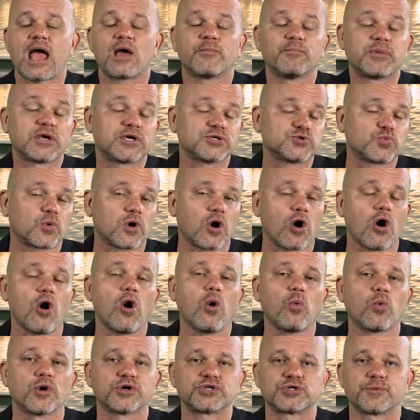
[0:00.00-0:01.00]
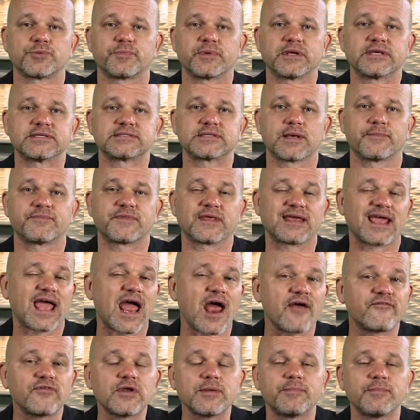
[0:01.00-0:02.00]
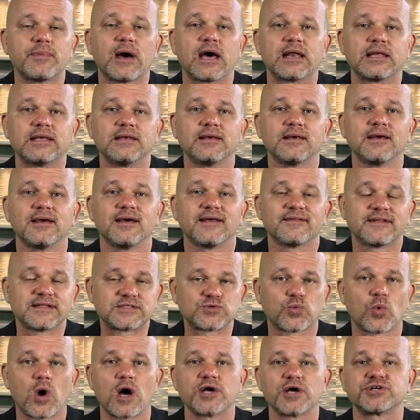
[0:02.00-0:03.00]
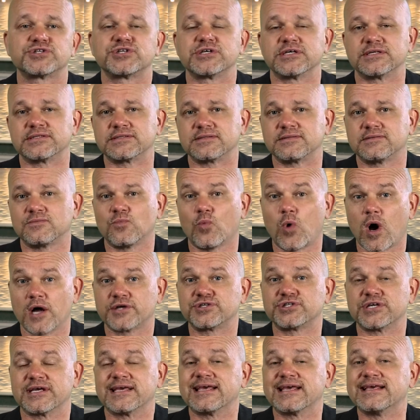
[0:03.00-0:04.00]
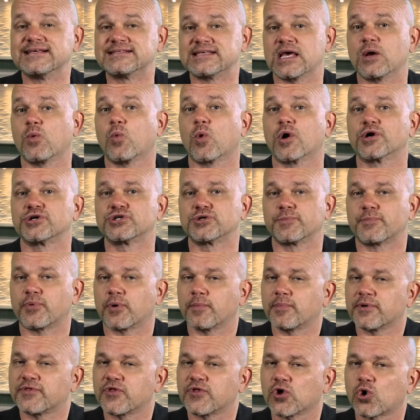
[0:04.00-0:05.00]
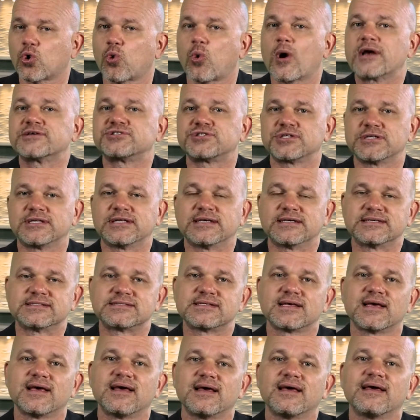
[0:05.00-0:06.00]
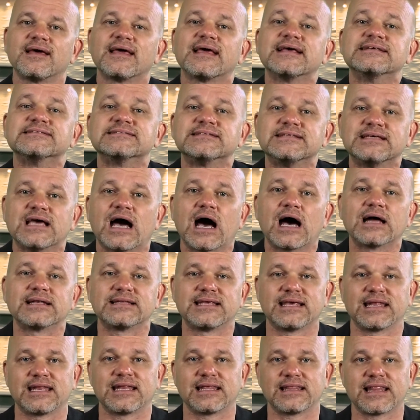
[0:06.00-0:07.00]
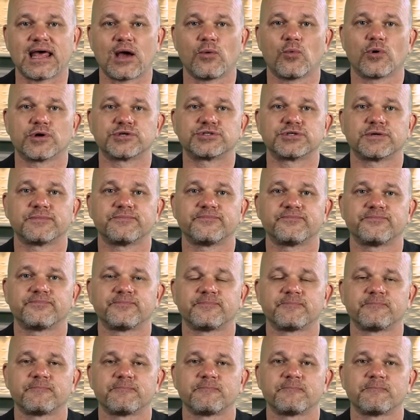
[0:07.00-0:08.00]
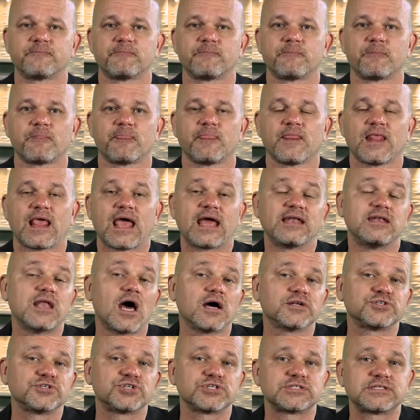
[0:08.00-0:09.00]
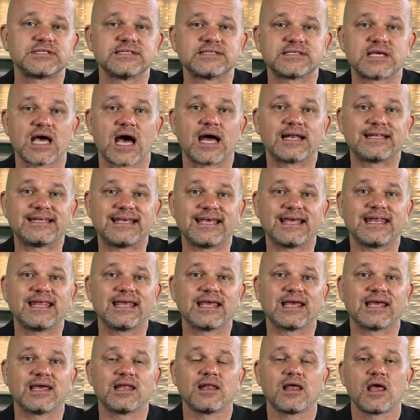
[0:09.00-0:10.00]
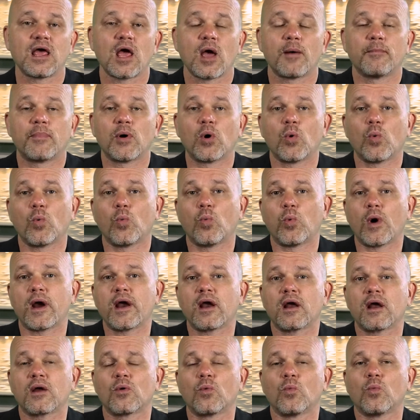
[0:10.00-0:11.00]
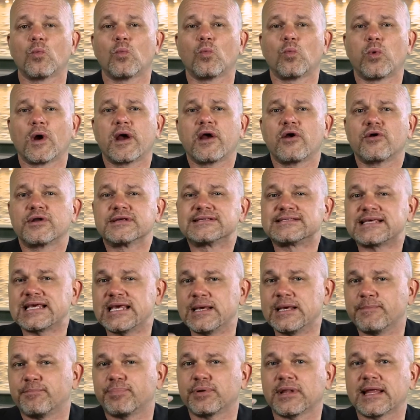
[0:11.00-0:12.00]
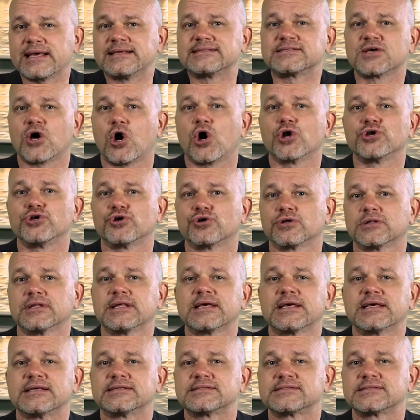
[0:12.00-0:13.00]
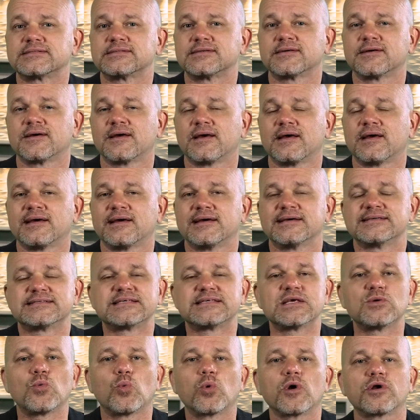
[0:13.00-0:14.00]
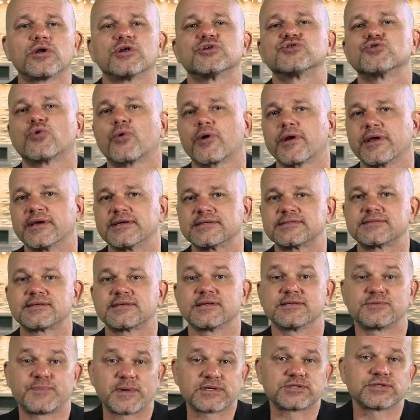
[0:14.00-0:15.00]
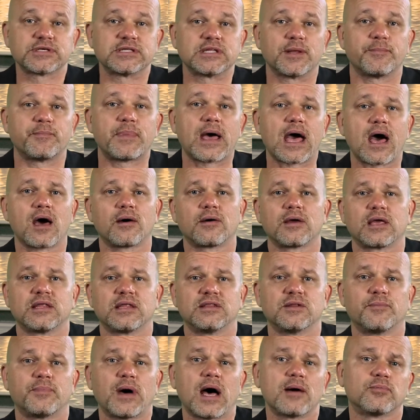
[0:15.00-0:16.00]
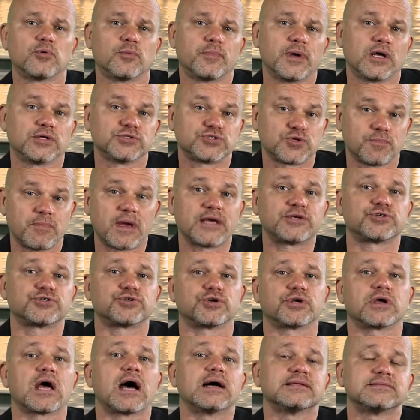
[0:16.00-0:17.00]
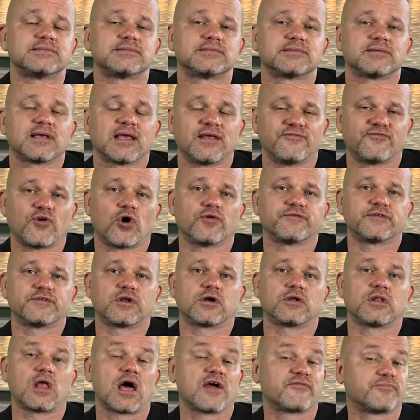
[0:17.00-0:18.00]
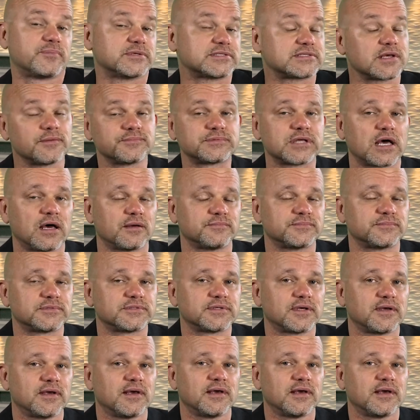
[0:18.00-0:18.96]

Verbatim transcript: because we're all worshiping something. Everybody that's watching, watching is a worshiper, but the question is, is God getting that worship? And not just is God getting it, but where, where does he place on your list? See, we're notorious, especially in the, in the Bible Belt, to make sure God's involved in our life, but sometimes